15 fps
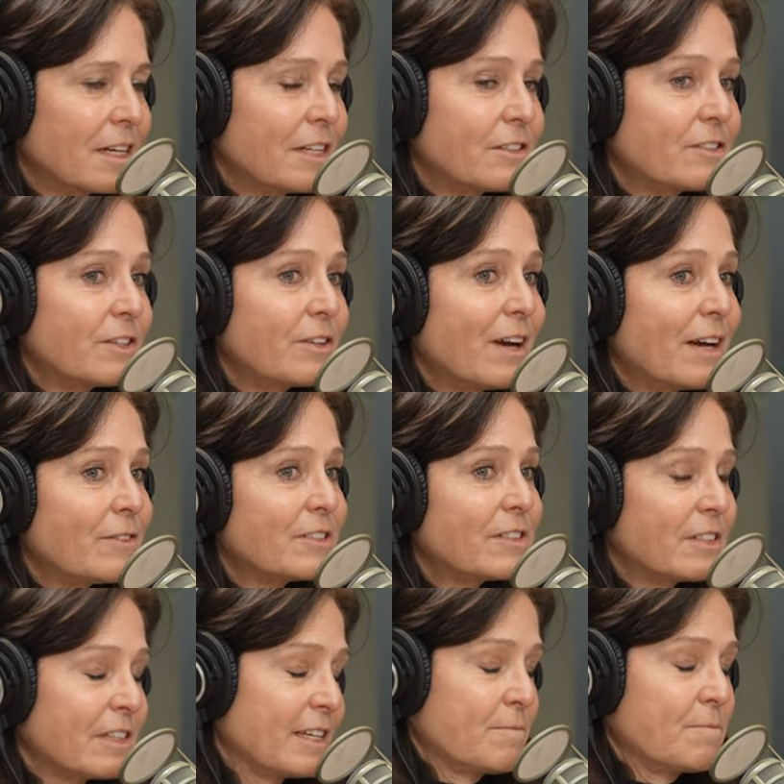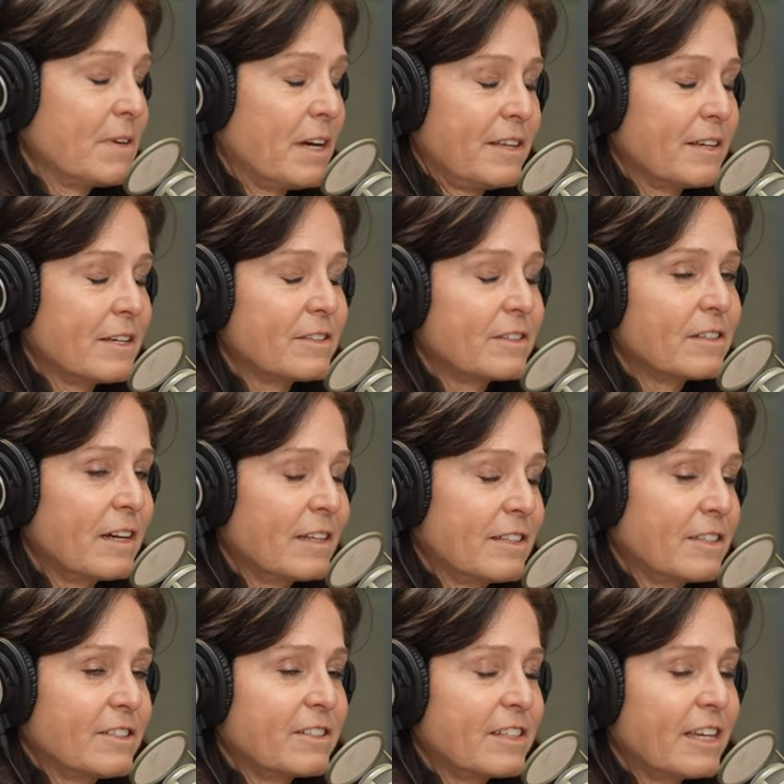And so you have to like I think it's, uh,
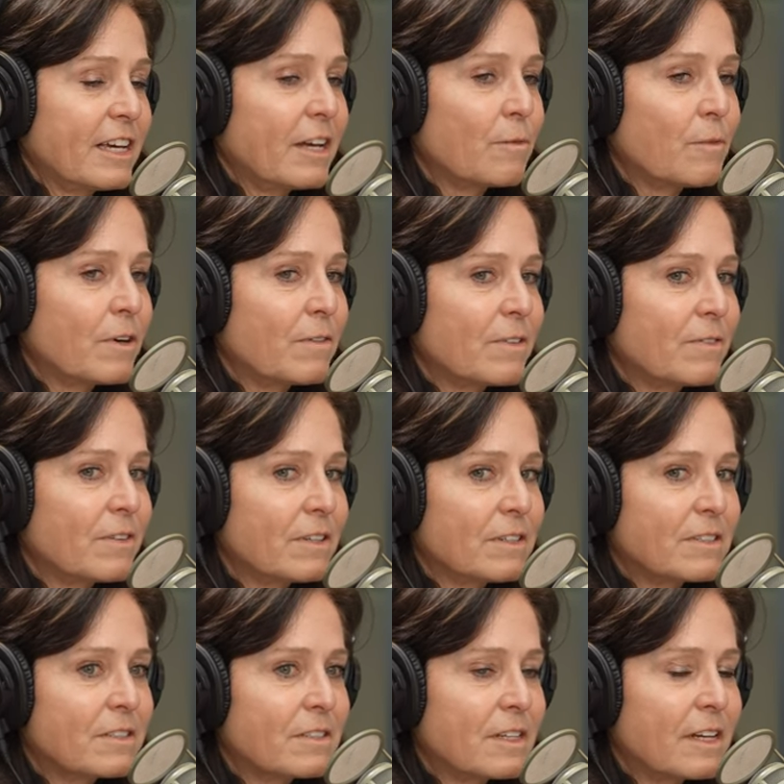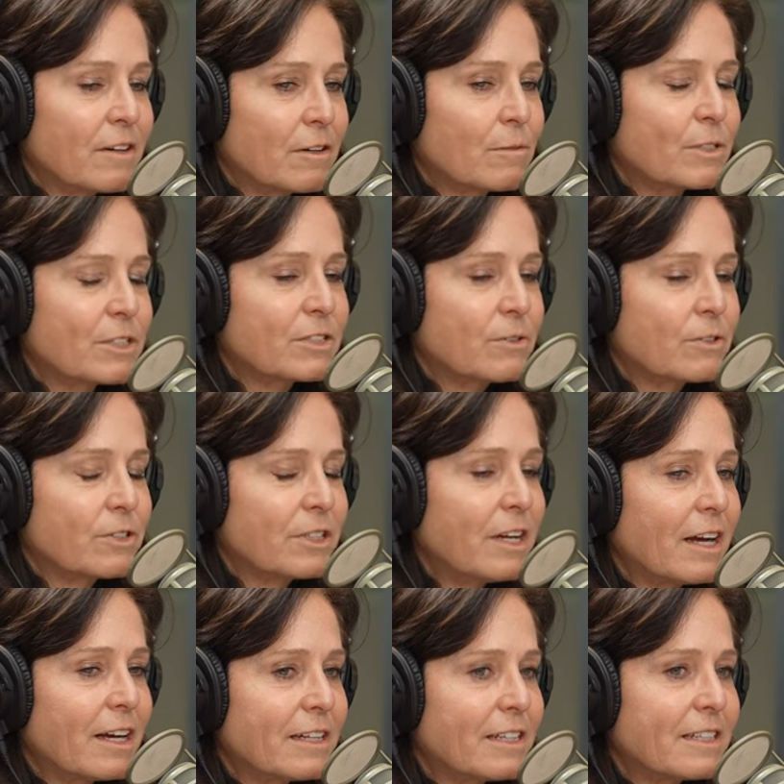this is again one of the things that Aaron was so good
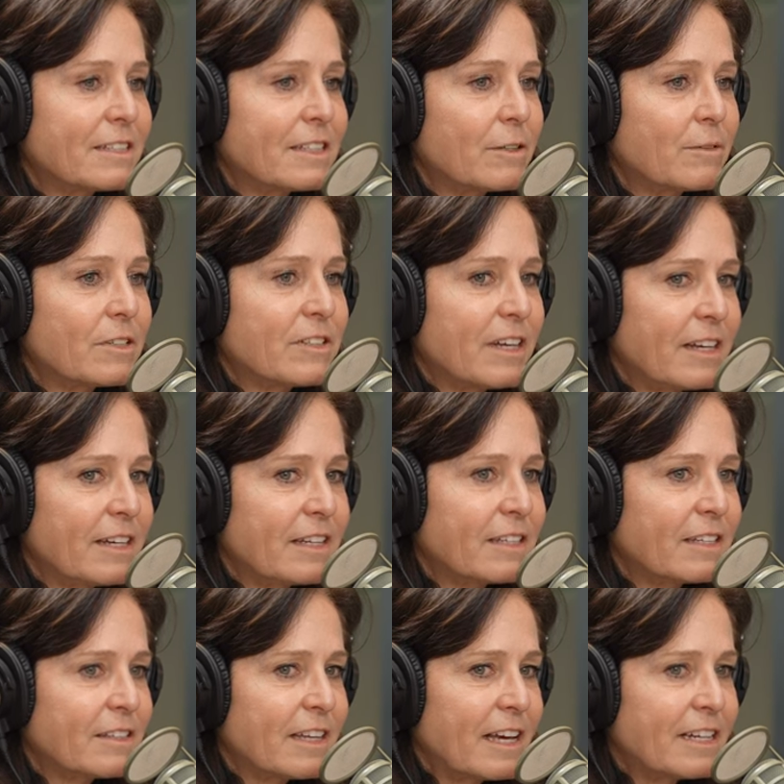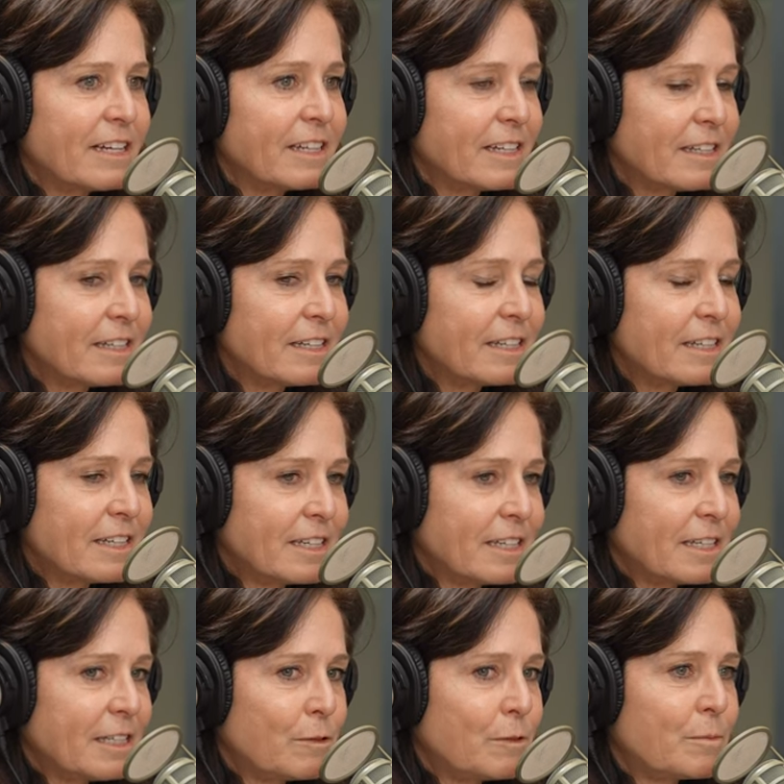at is he would take that in,
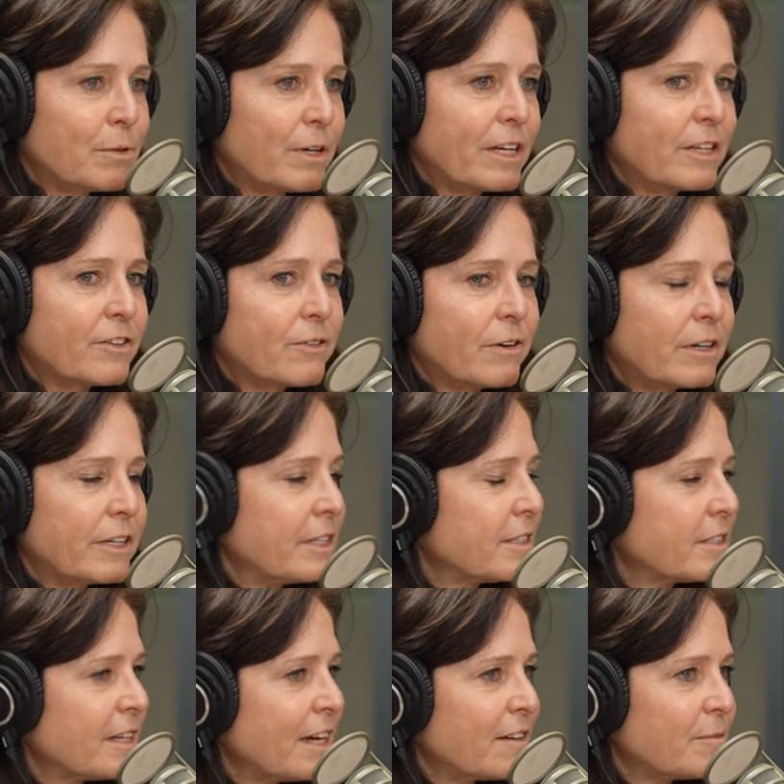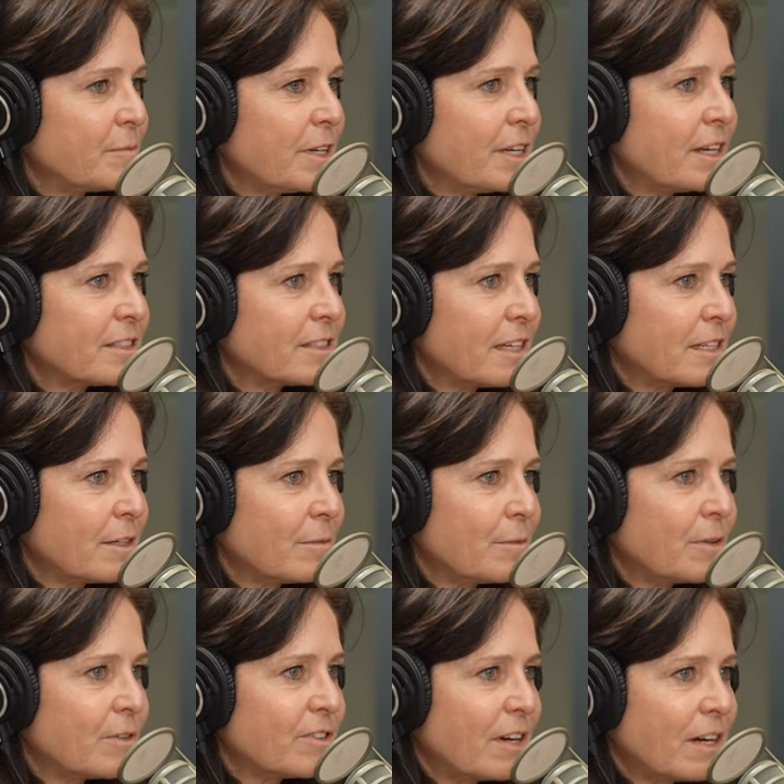he would bring it to our e-staff meetings and then
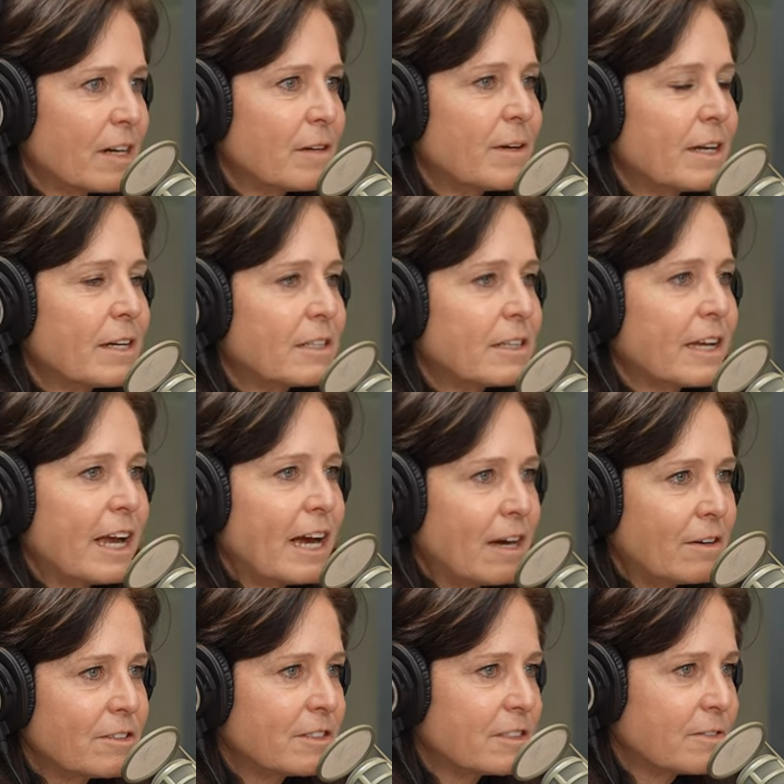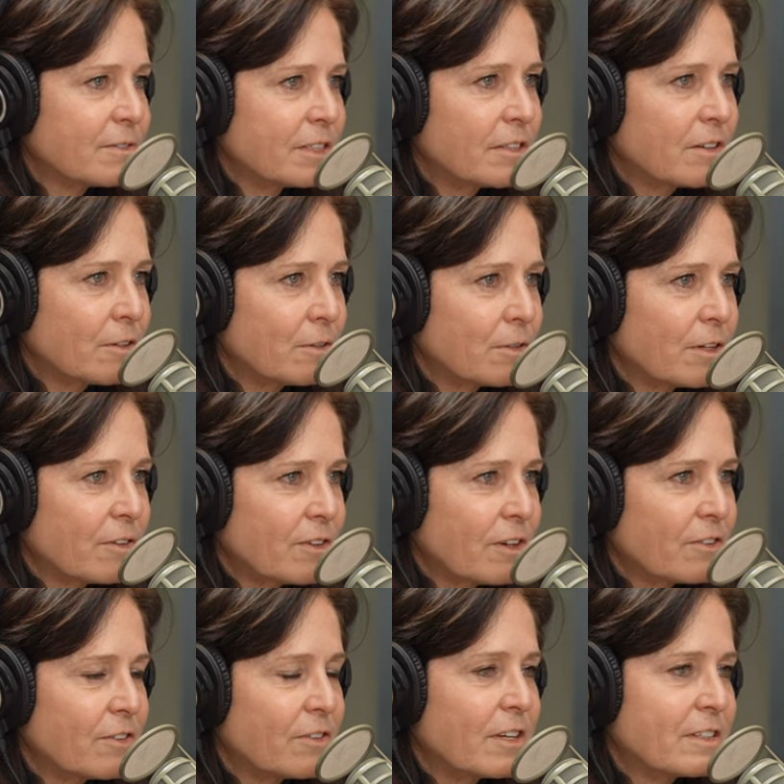we would talk about it like how does this fit in our
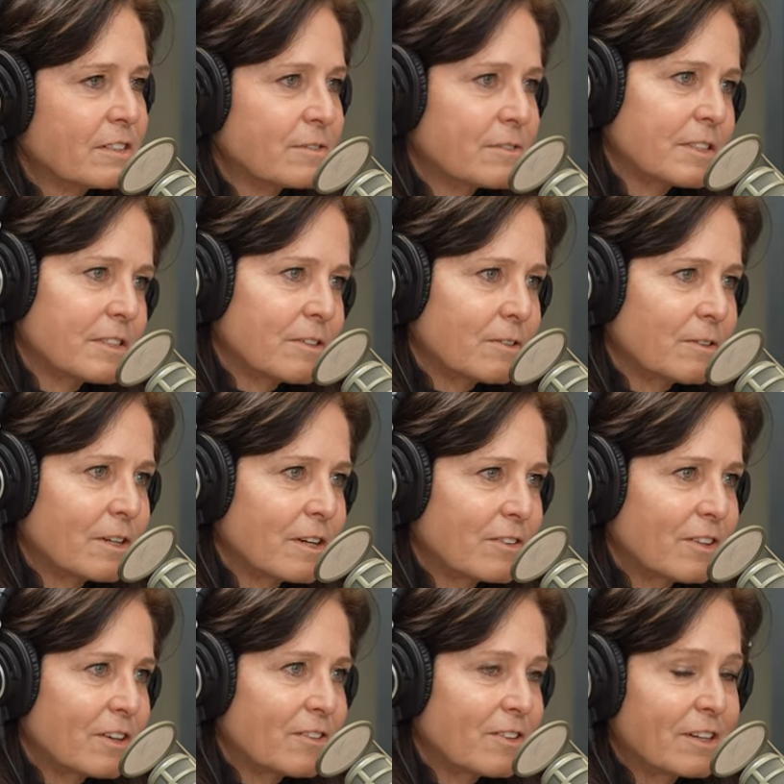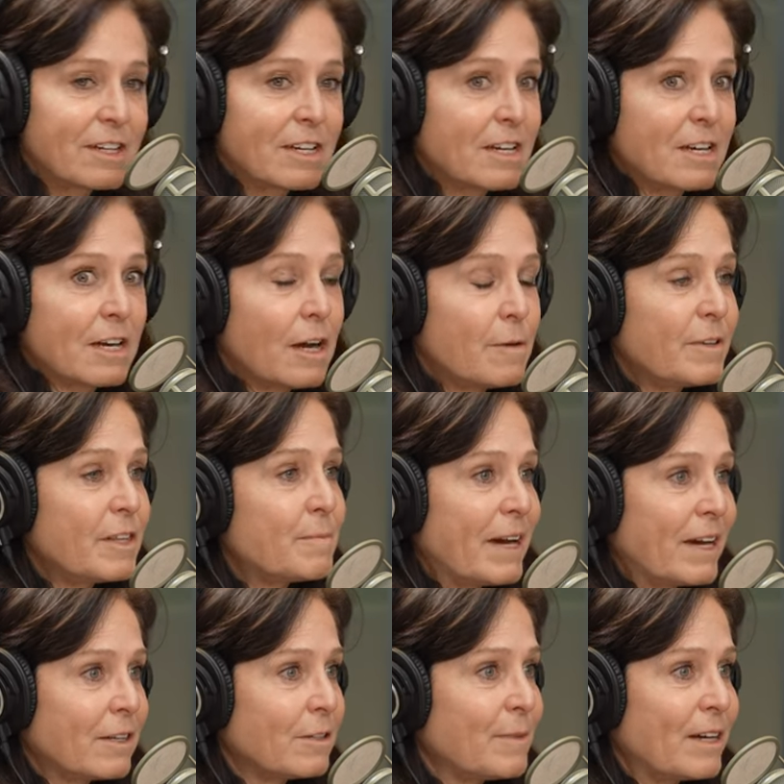organization? Does it fit in our organization? I mean the
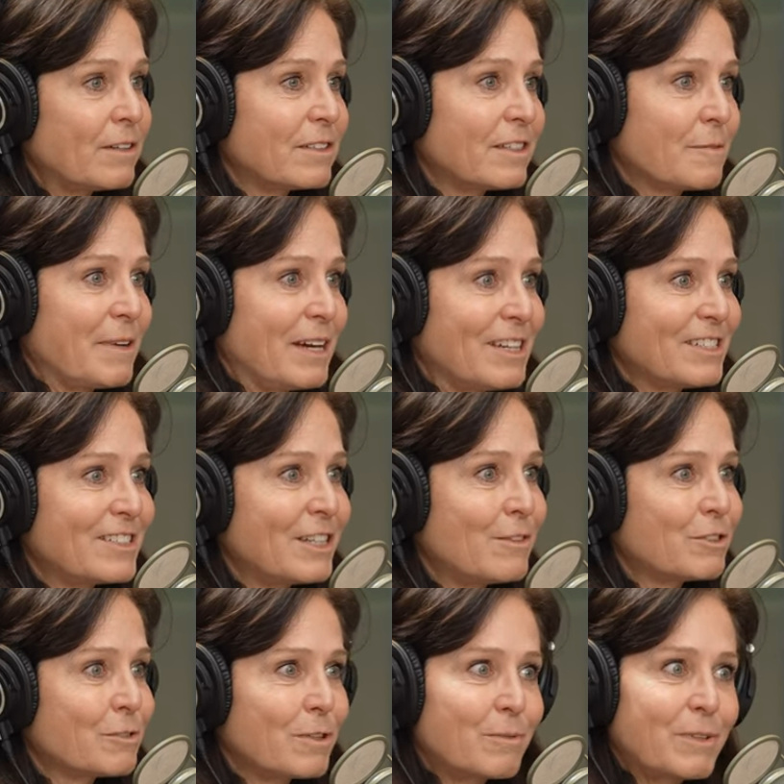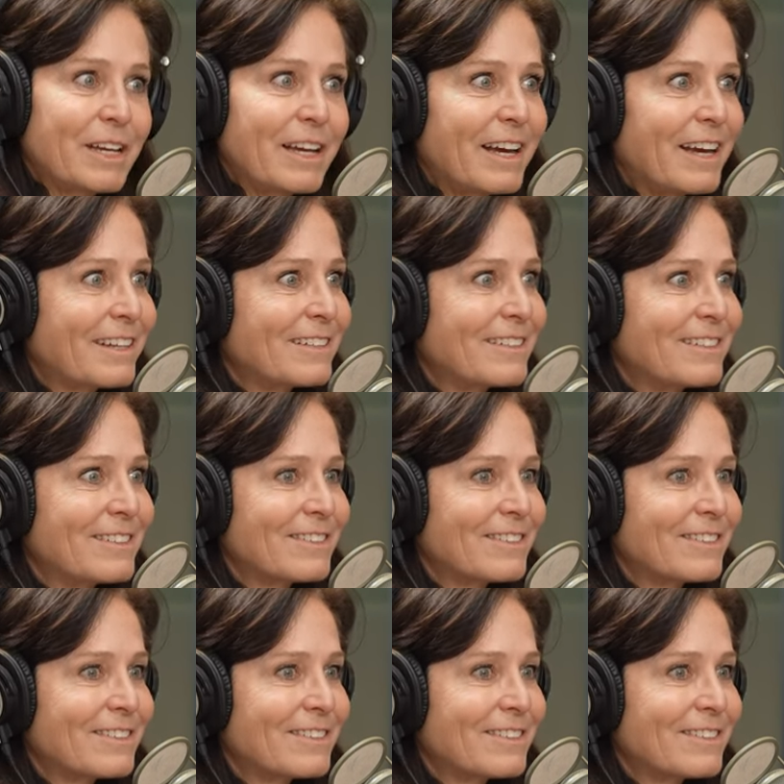battle about capacity was one we had